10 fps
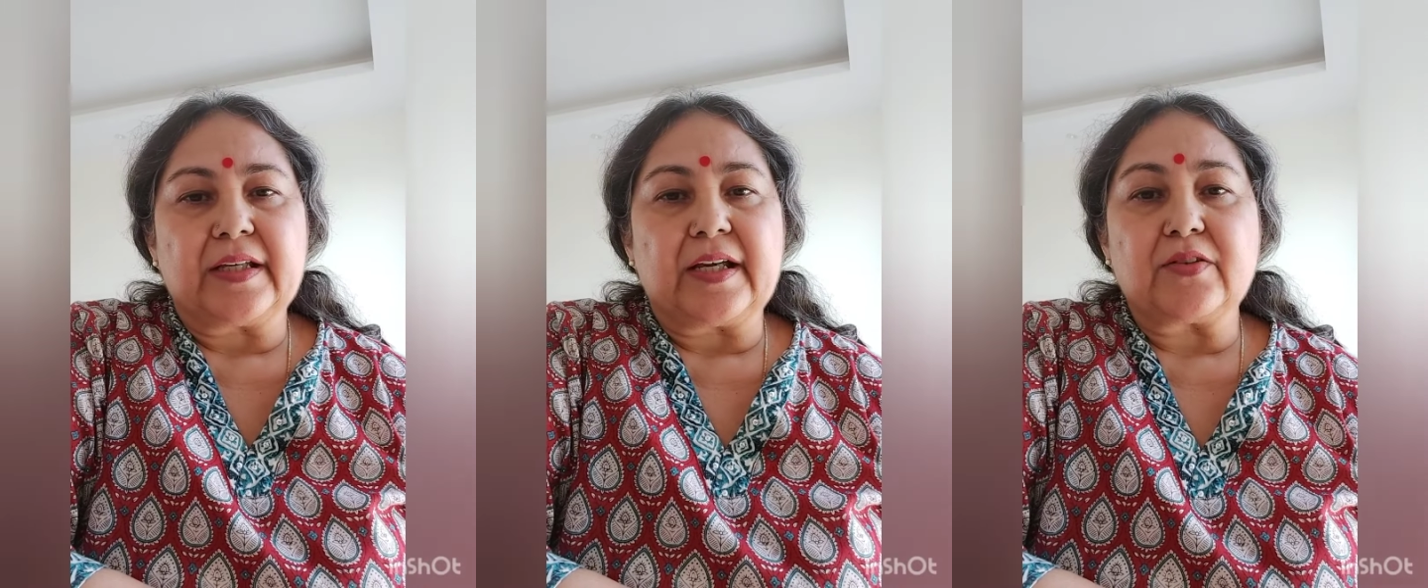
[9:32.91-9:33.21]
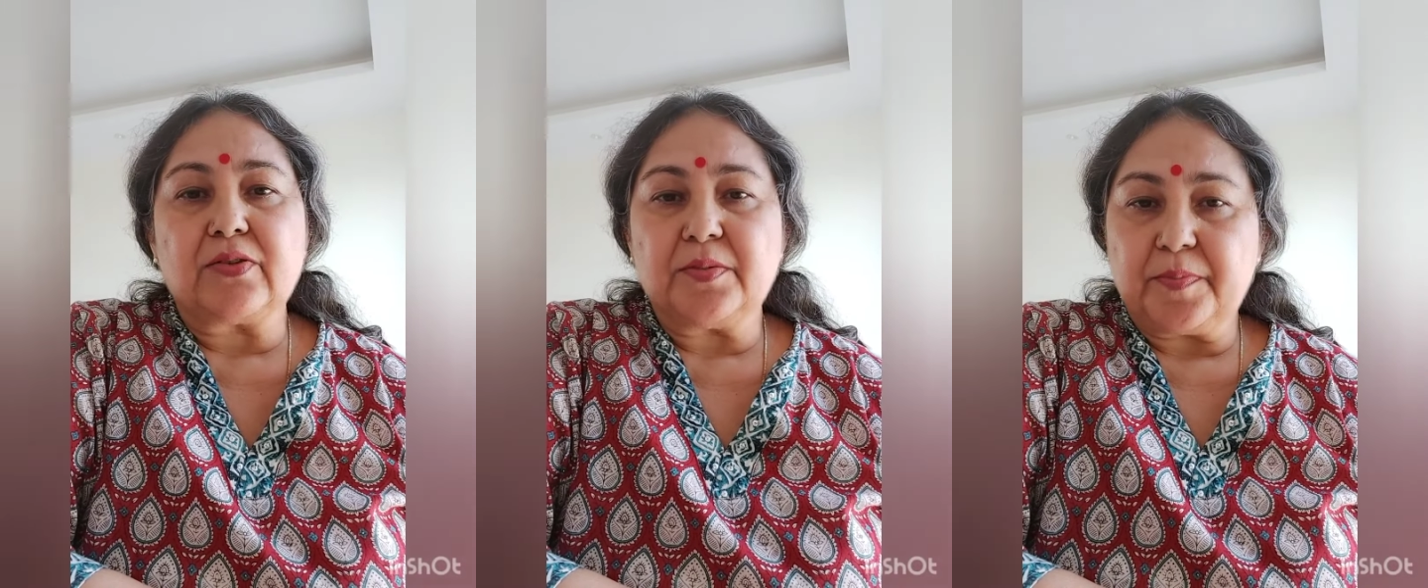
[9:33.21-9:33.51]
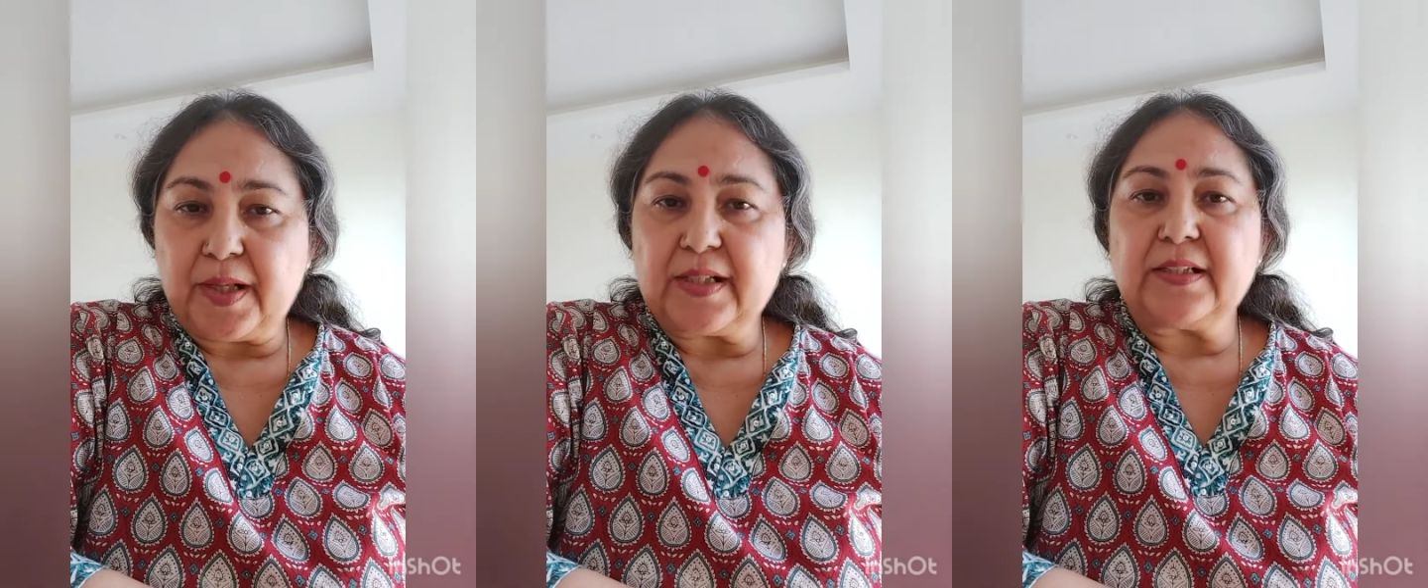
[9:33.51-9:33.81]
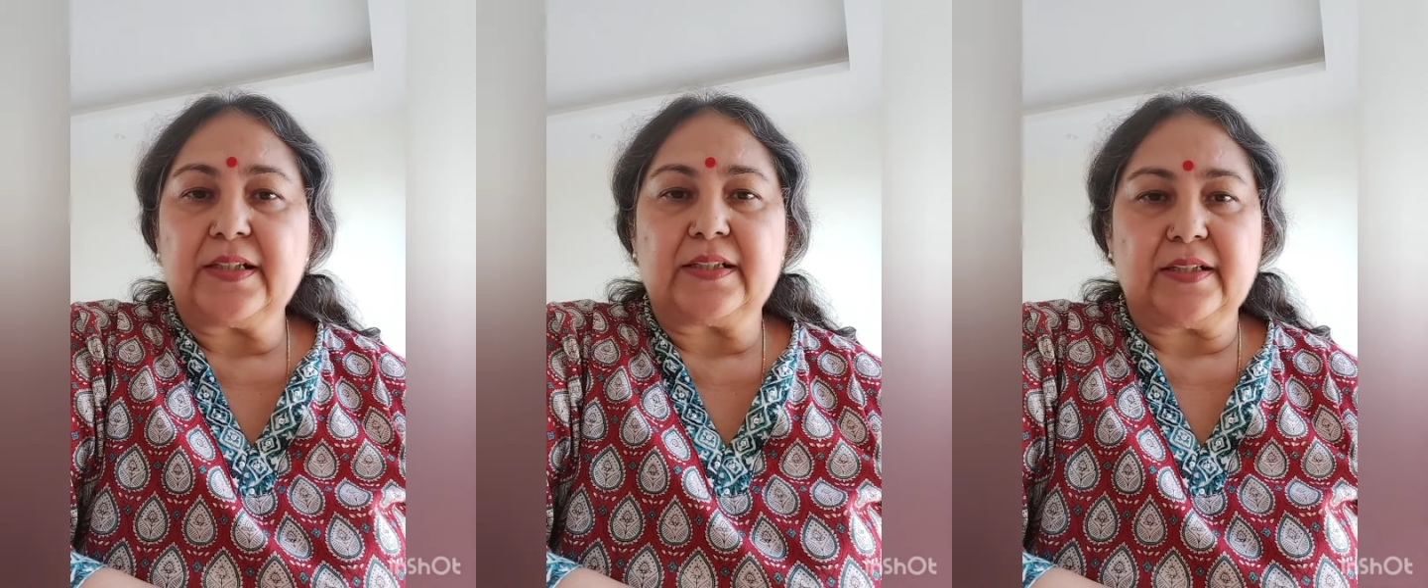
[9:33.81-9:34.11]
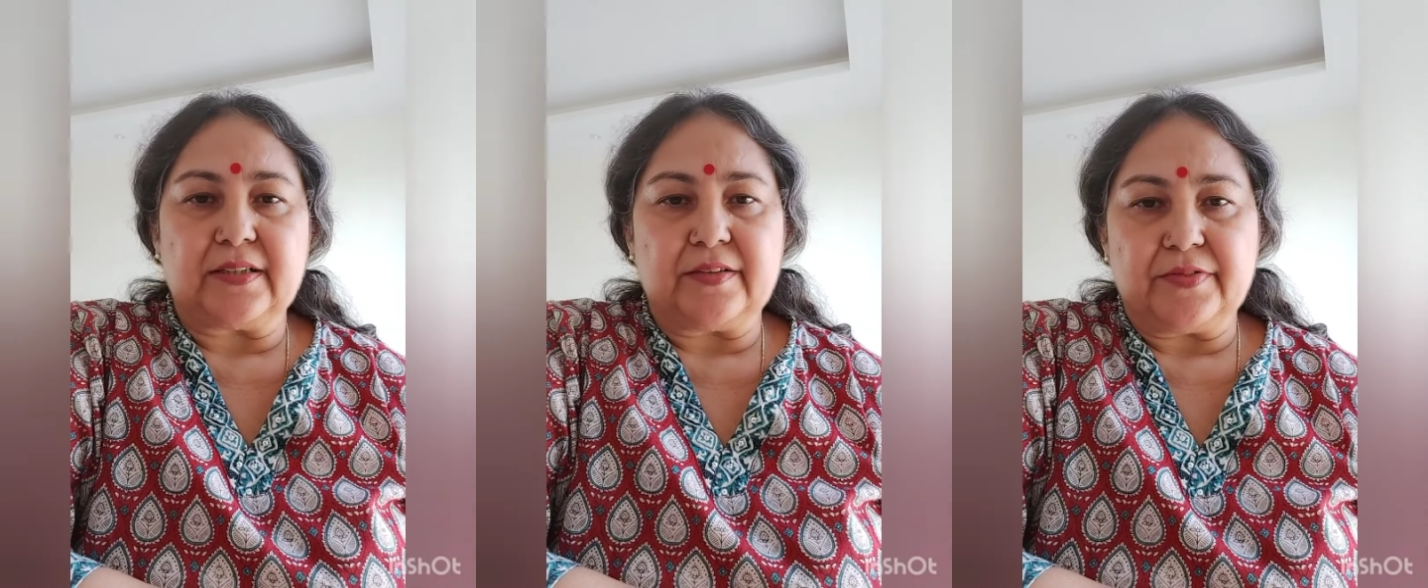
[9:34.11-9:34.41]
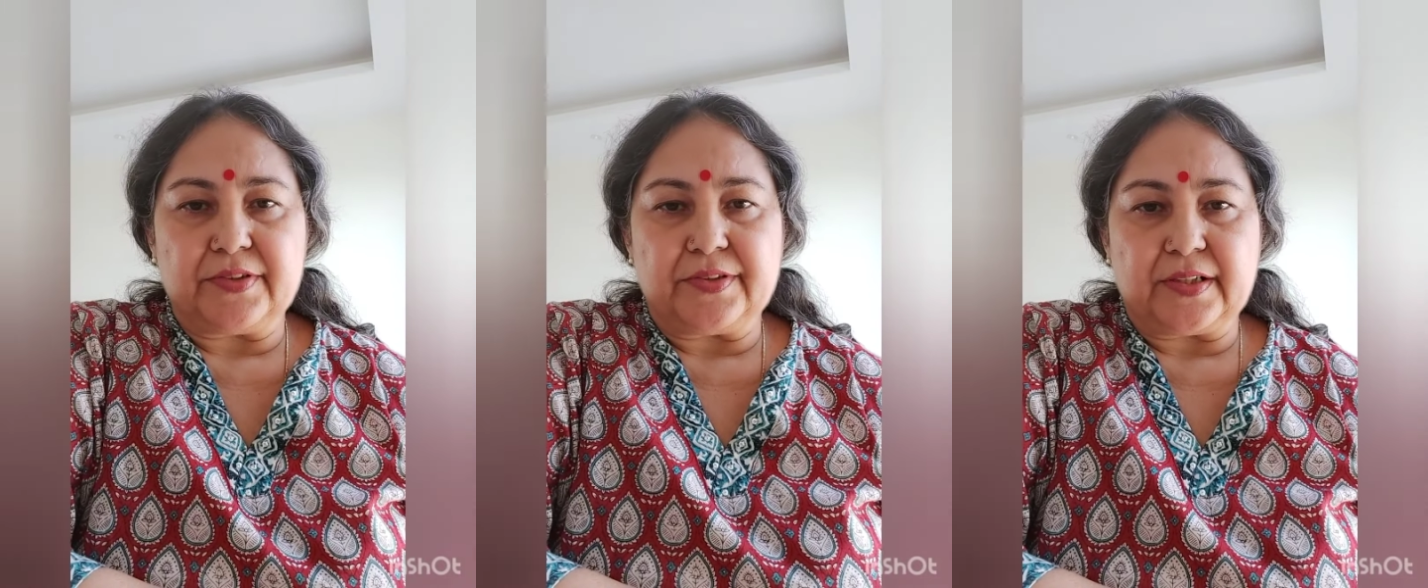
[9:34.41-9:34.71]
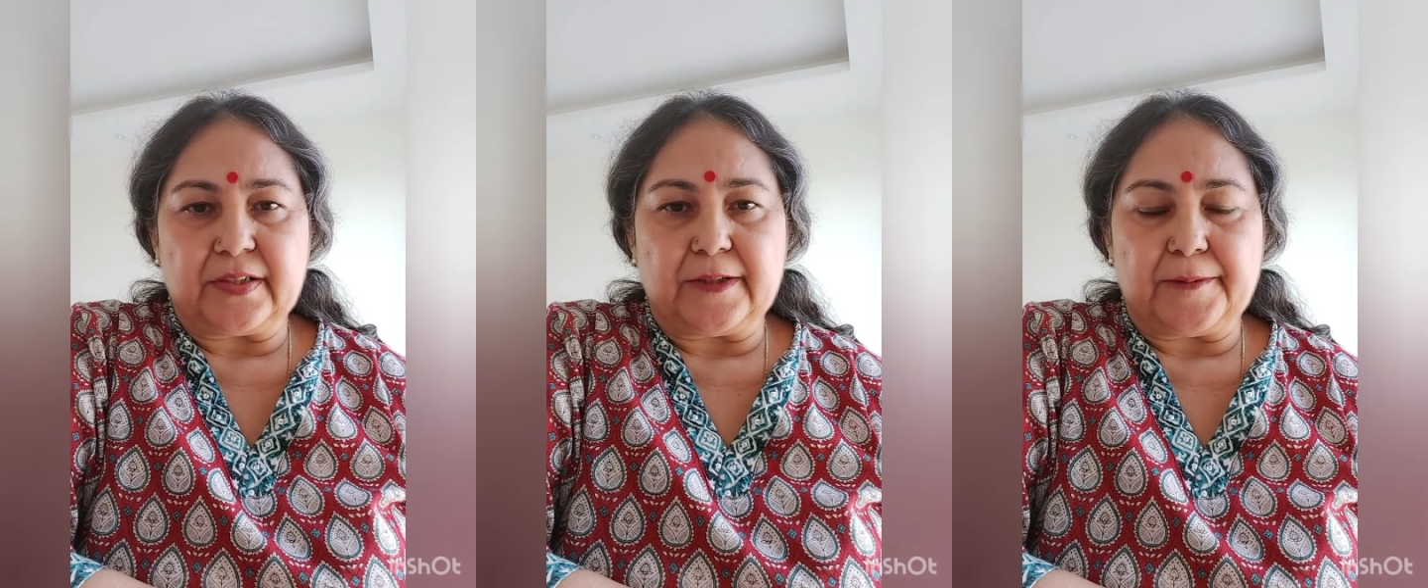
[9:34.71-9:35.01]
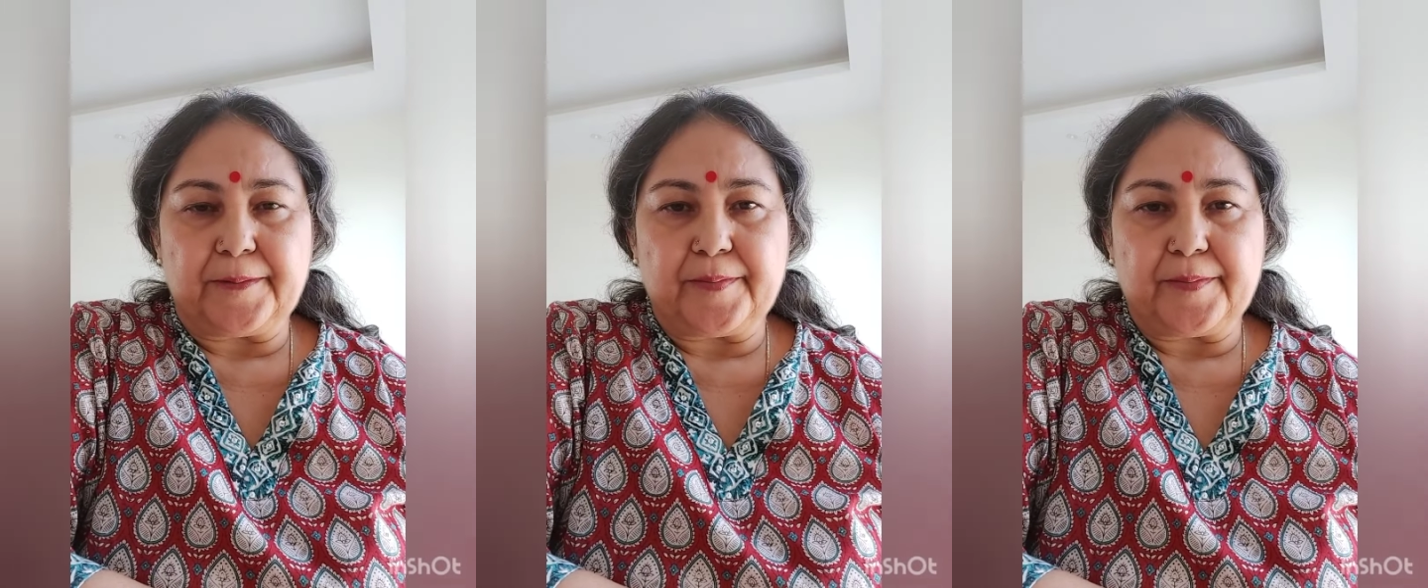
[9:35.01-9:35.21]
and to the part that they are given Reiki.